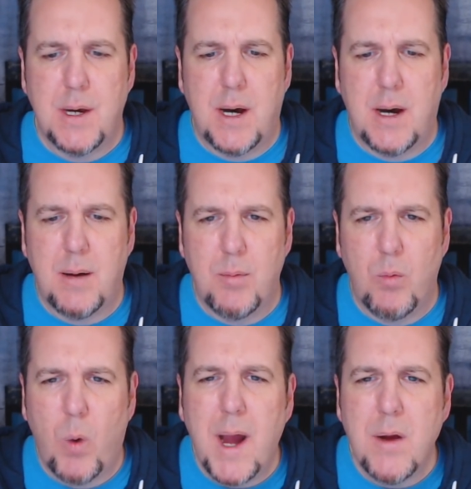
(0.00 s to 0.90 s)

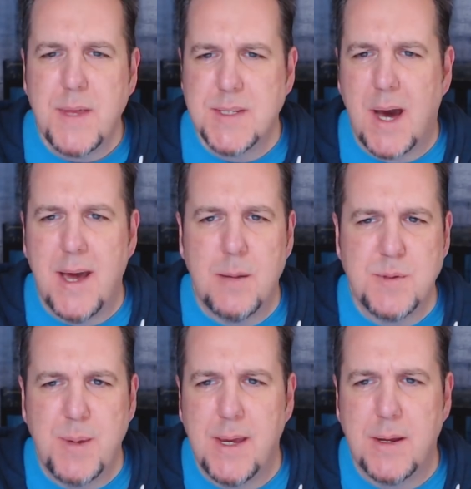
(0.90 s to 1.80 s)
Um, why are these
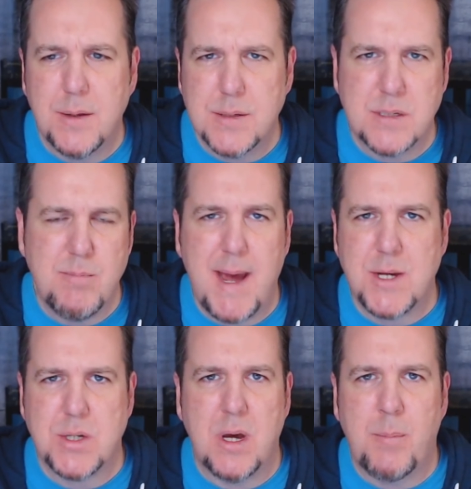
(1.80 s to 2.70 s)
items being
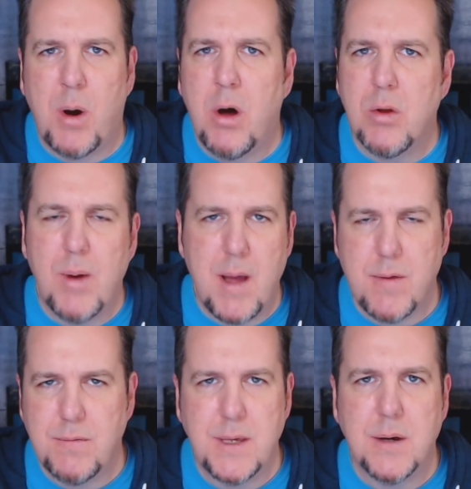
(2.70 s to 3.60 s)
smashed up all around
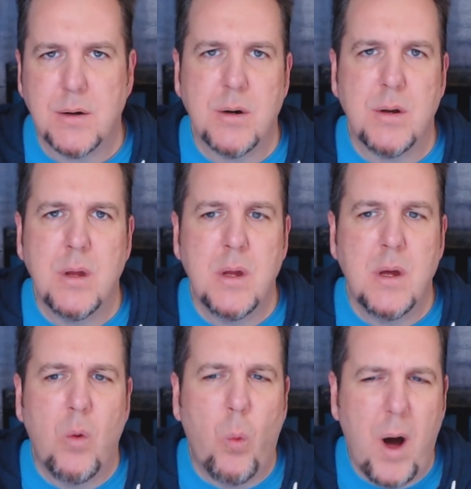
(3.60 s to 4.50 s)
the vehicle
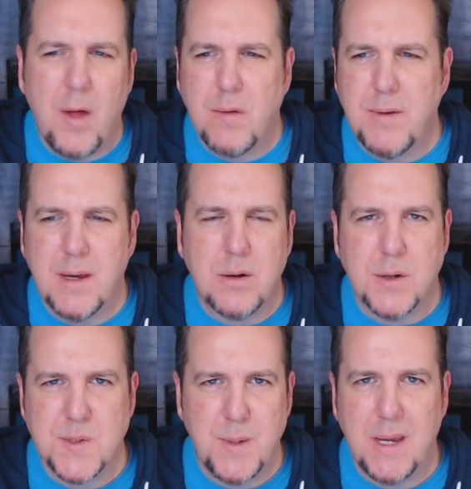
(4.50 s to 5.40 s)
while the
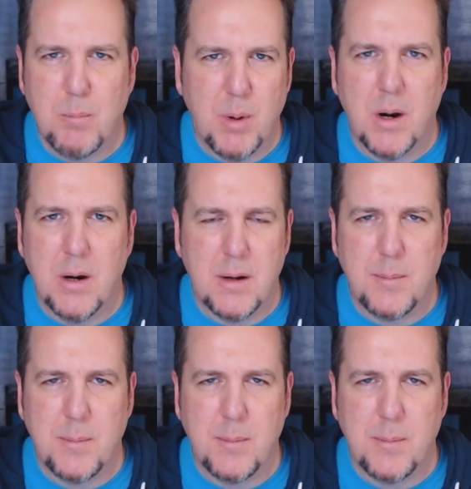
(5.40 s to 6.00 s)
vehicle is being burnt?